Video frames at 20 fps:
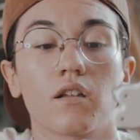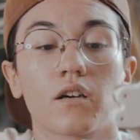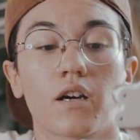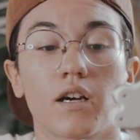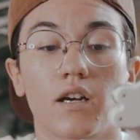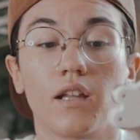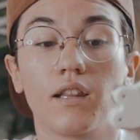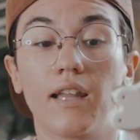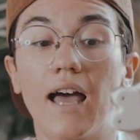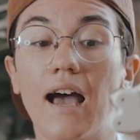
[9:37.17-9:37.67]
are
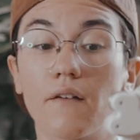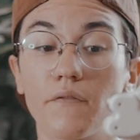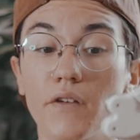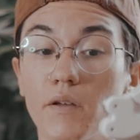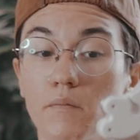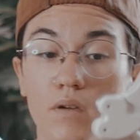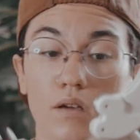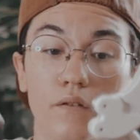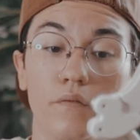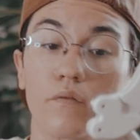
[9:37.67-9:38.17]
gonna laugh
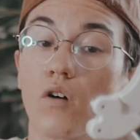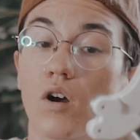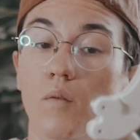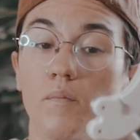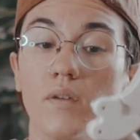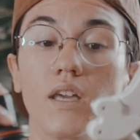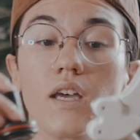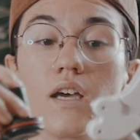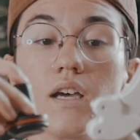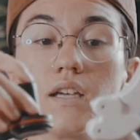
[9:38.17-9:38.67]
at me for,
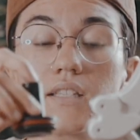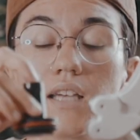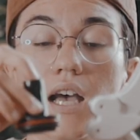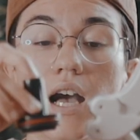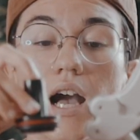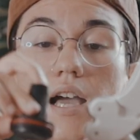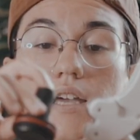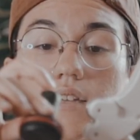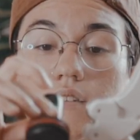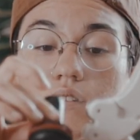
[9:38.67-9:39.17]
because
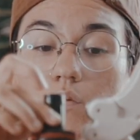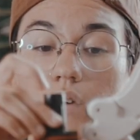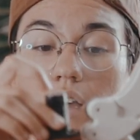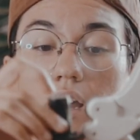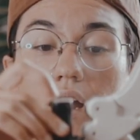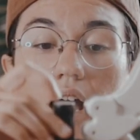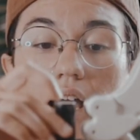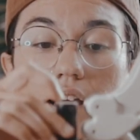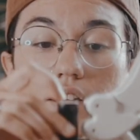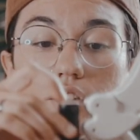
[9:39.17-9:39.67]
I
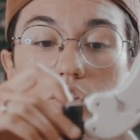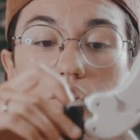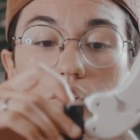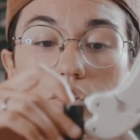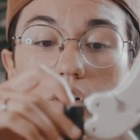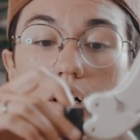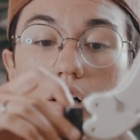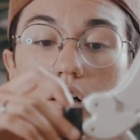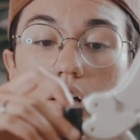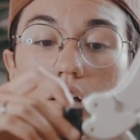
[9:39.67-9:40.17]
swear I
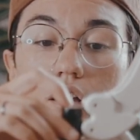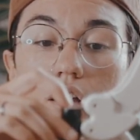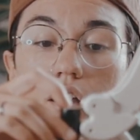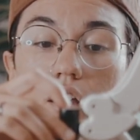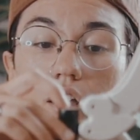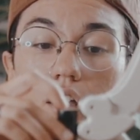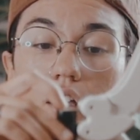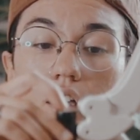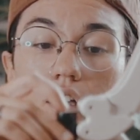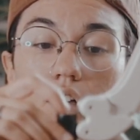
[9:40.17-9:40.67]
struggle
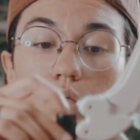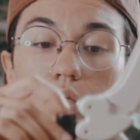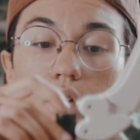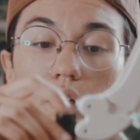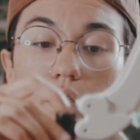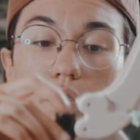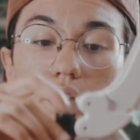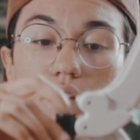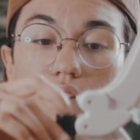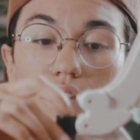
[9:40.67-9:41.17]

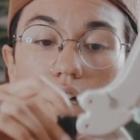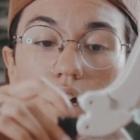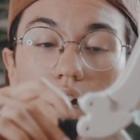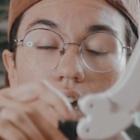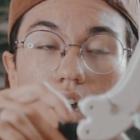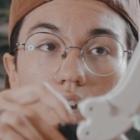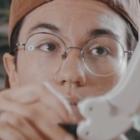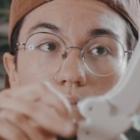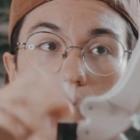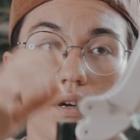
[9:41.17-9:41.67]
with this
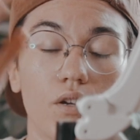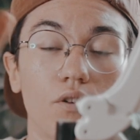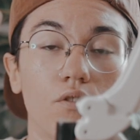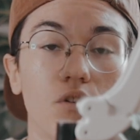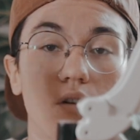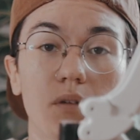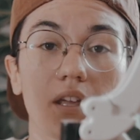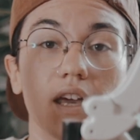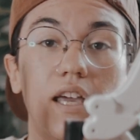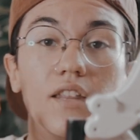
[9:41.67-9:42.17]
arm.
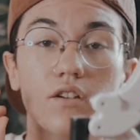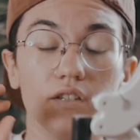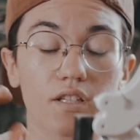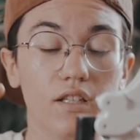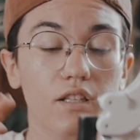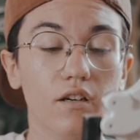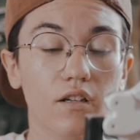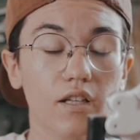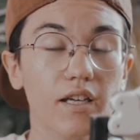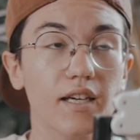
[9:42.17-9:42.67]
Normally, there's
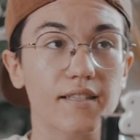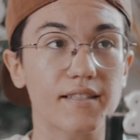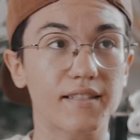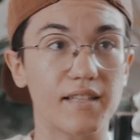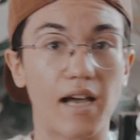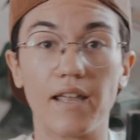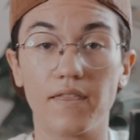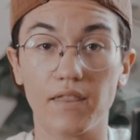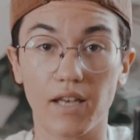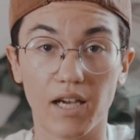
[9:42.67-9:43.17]
literally a
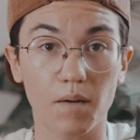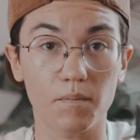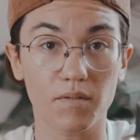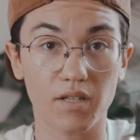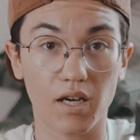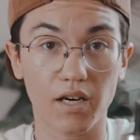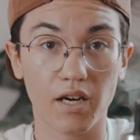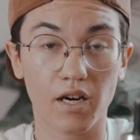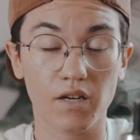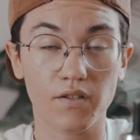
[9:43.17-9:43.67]
sign that comes
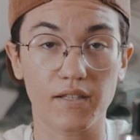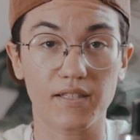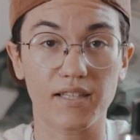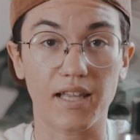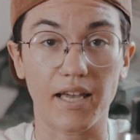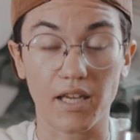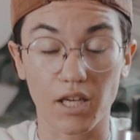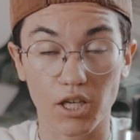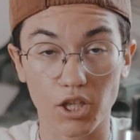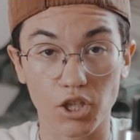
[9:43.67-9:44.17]
on here that's
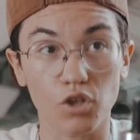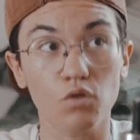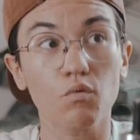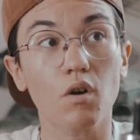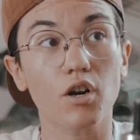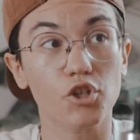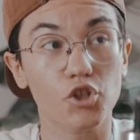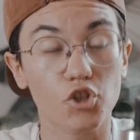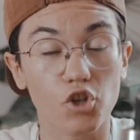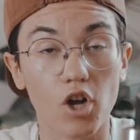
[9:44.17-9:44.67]
like, you
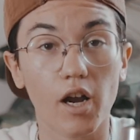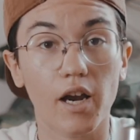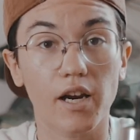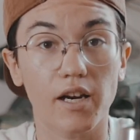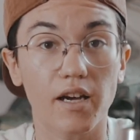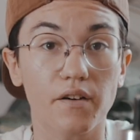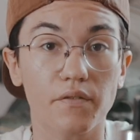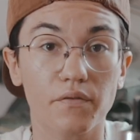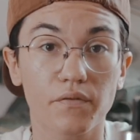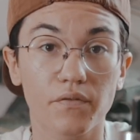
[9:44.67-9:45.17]
are strong
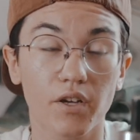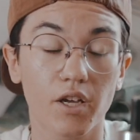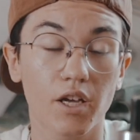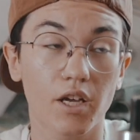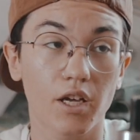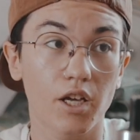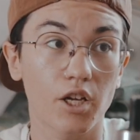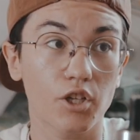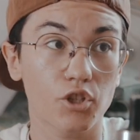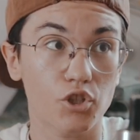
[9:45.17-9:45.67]
enough
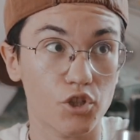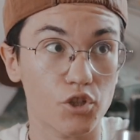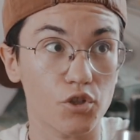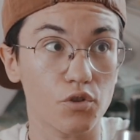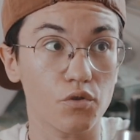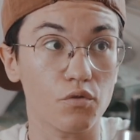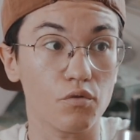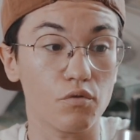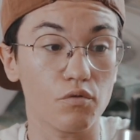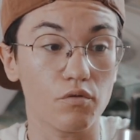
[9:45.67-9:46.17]

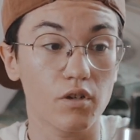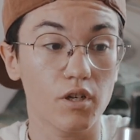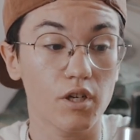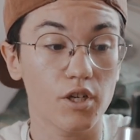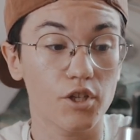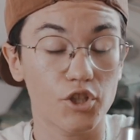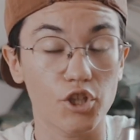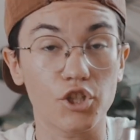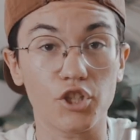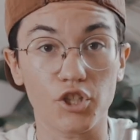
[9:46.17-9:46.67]
to
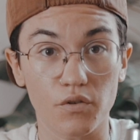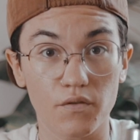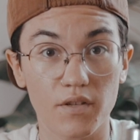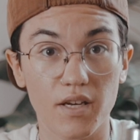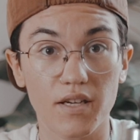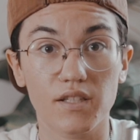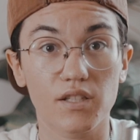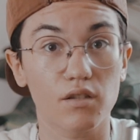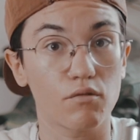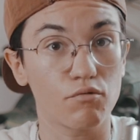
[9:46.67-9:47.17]
do
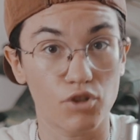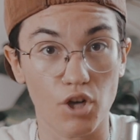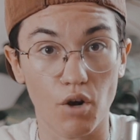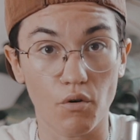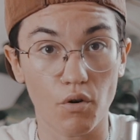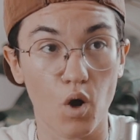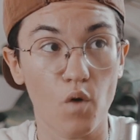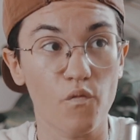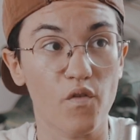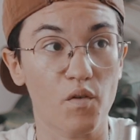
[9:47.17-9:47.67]
this, so
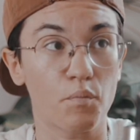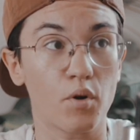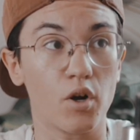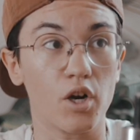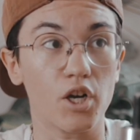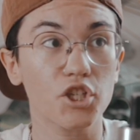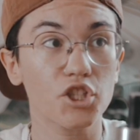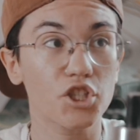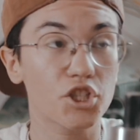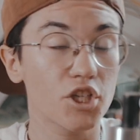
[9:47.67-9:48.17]
don't over
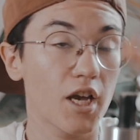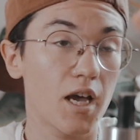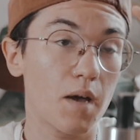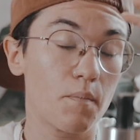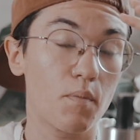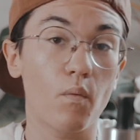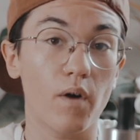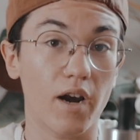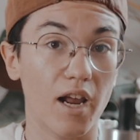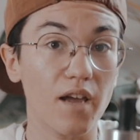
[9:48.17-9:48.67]
push.
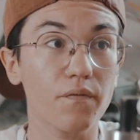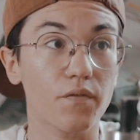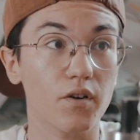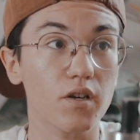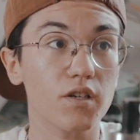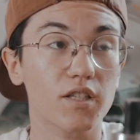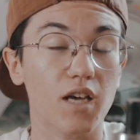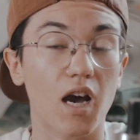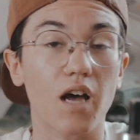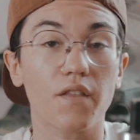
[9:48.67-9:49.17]
But when I
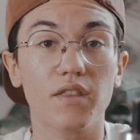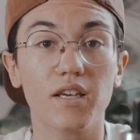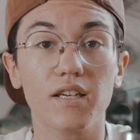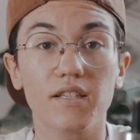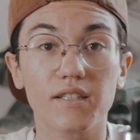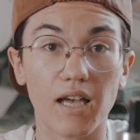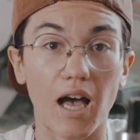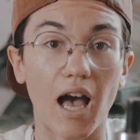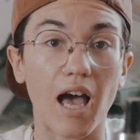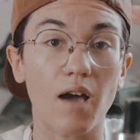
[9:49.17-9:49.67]
first got
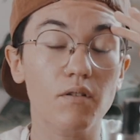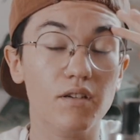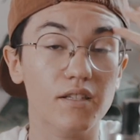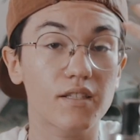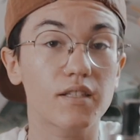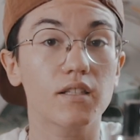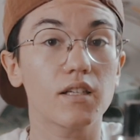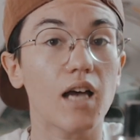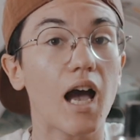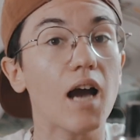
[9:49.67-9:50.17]
this, I
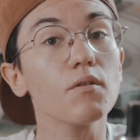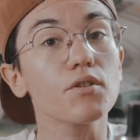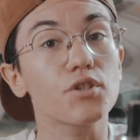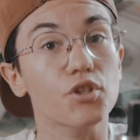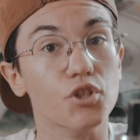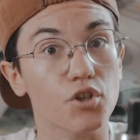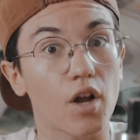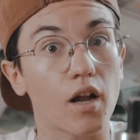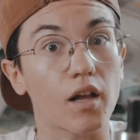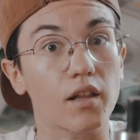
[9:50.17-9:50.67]
was
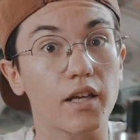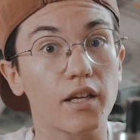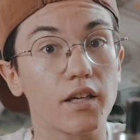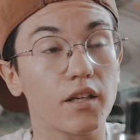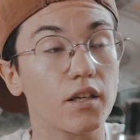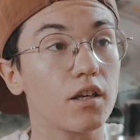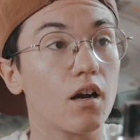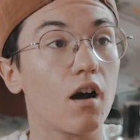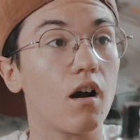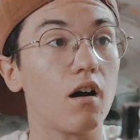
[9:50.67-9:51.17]

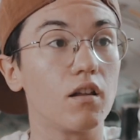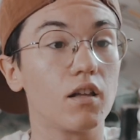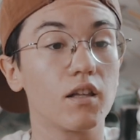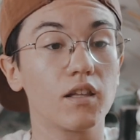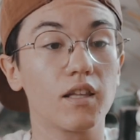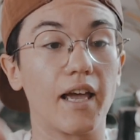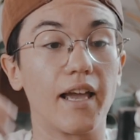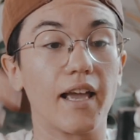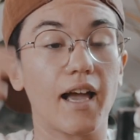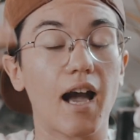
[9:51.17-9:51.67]
struggling, y'all.
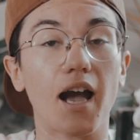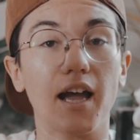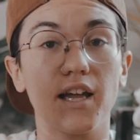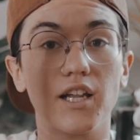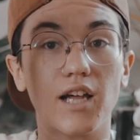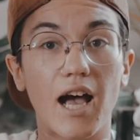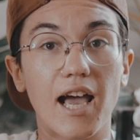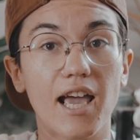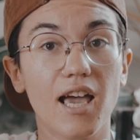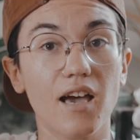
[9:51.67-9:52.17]
Like
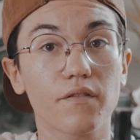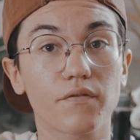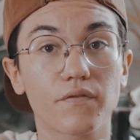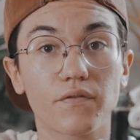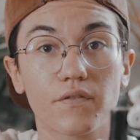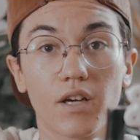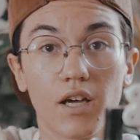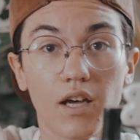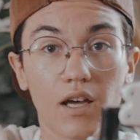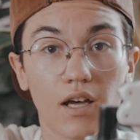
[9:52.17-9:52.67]
I
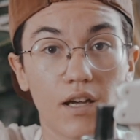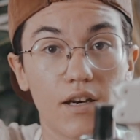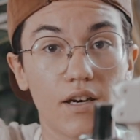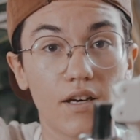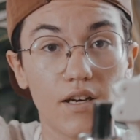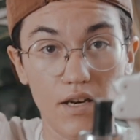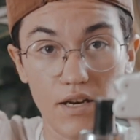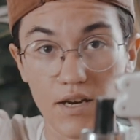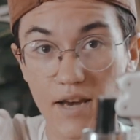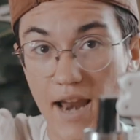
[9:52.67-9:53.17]
have
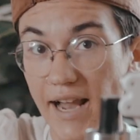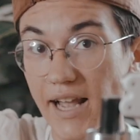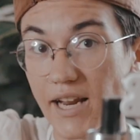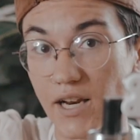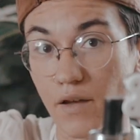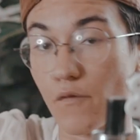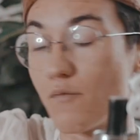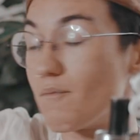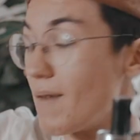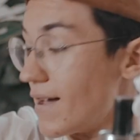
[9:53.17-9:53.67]

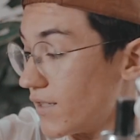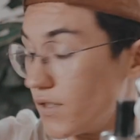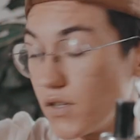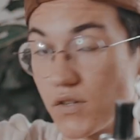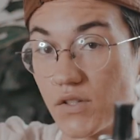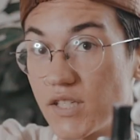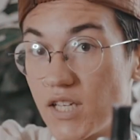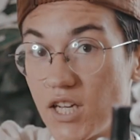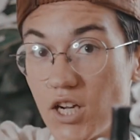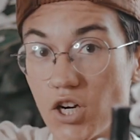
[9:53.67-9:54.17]
negative
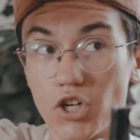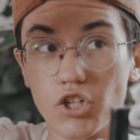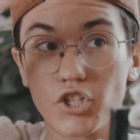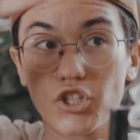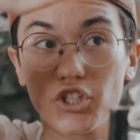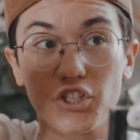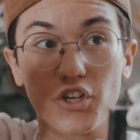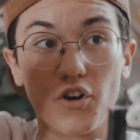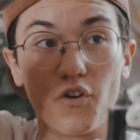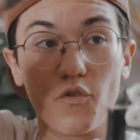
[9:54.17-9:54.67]
muscles here,
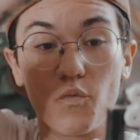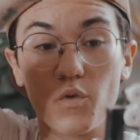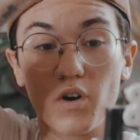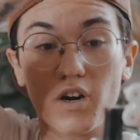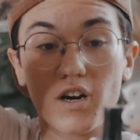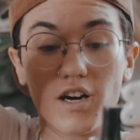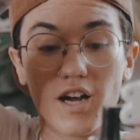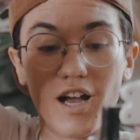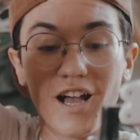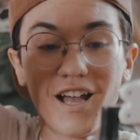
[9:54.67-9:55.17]
so
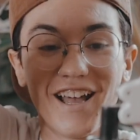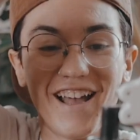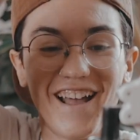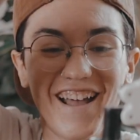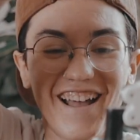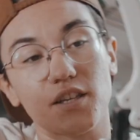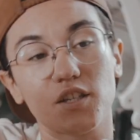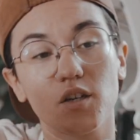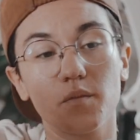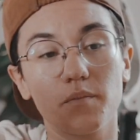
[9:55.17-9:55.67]
we're
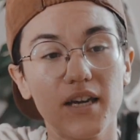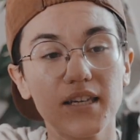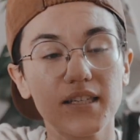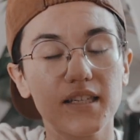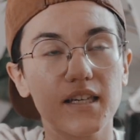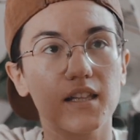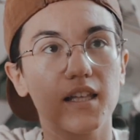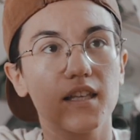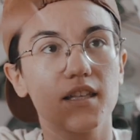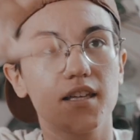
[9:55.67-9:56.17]
so
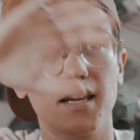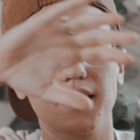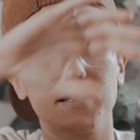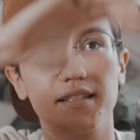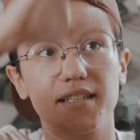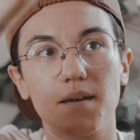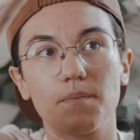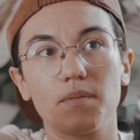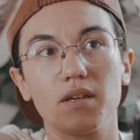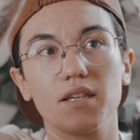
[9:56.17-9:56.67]
basically the next
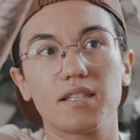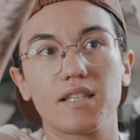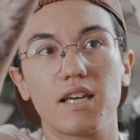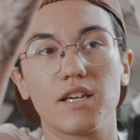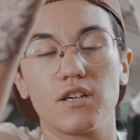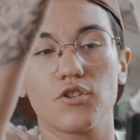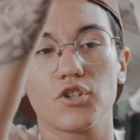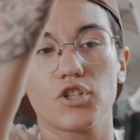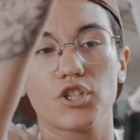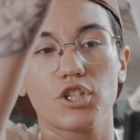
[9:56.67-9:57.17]
step is that
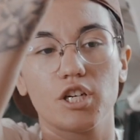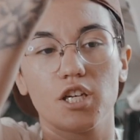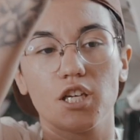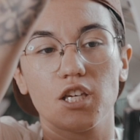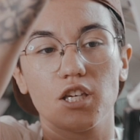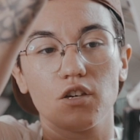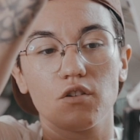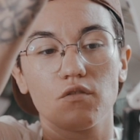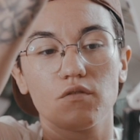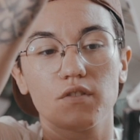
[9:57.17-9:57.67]
you're just going
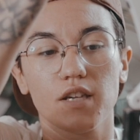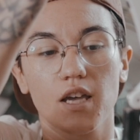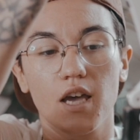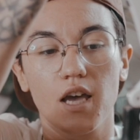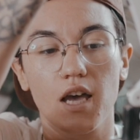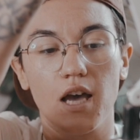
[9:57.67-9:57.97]
to use